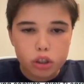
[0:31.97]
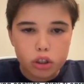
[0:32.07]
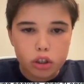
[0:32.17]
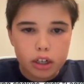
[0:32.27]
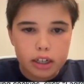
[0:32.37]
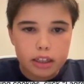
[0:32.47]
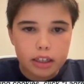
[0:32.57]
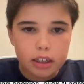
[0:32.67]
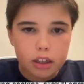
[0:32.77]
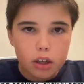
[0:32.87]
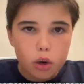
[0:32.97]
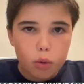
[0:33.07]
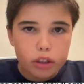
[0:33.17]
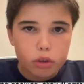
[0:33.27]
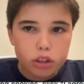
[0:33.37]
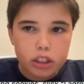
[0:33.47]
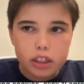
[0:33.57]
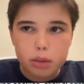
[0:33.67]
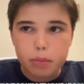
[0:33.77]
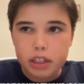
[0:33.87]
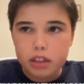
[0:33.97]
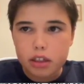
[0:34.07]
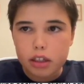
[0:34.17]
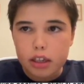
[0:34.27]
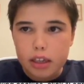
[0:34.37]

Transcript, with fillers: you're gonna click Windows 6-bit.